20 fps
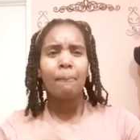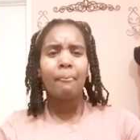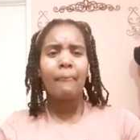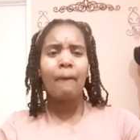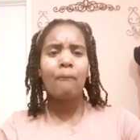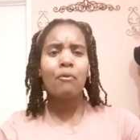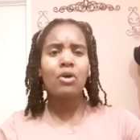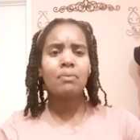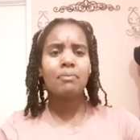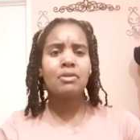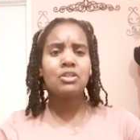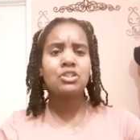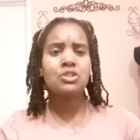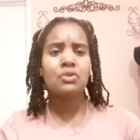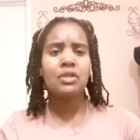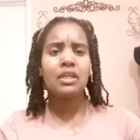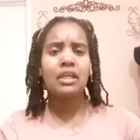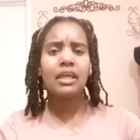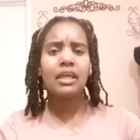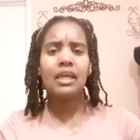I'm going to be
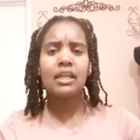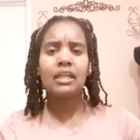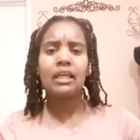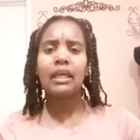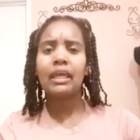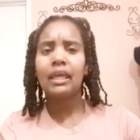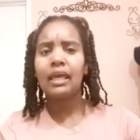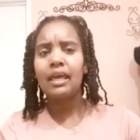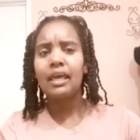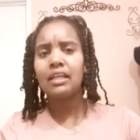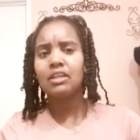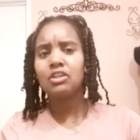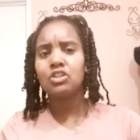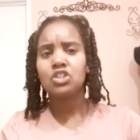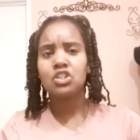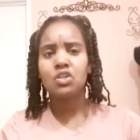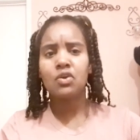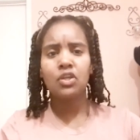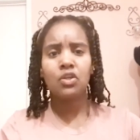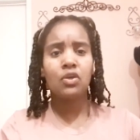tuning in again,
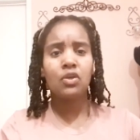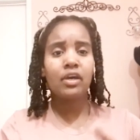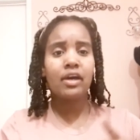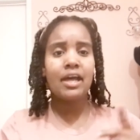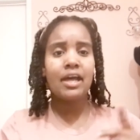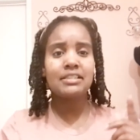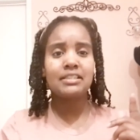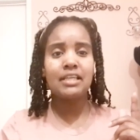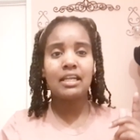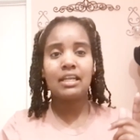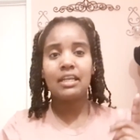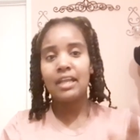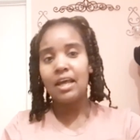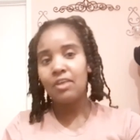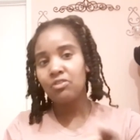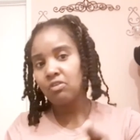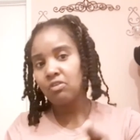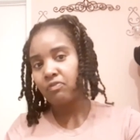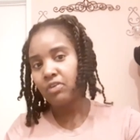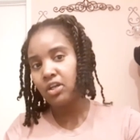showing you guys
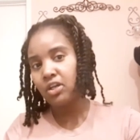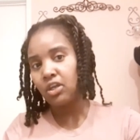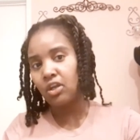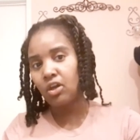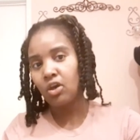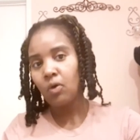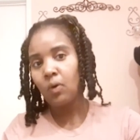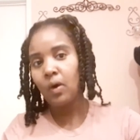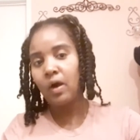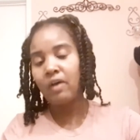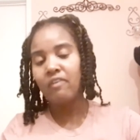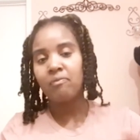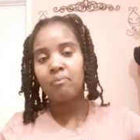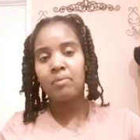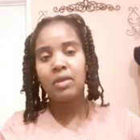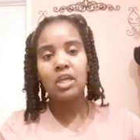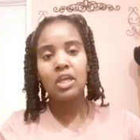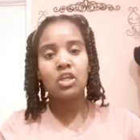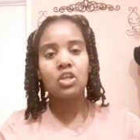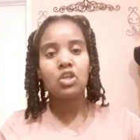another video of
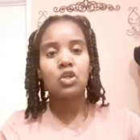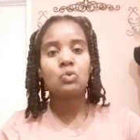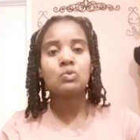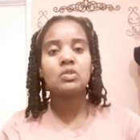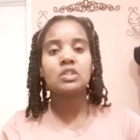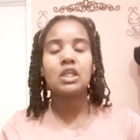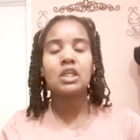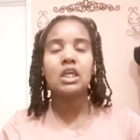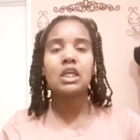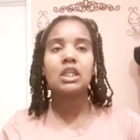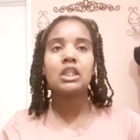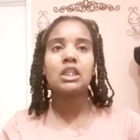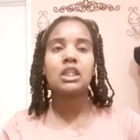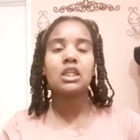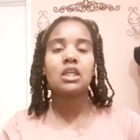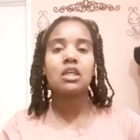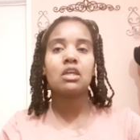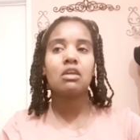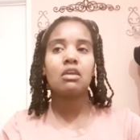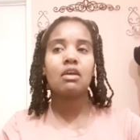me using
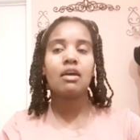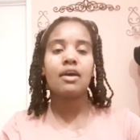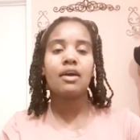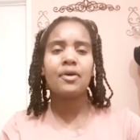the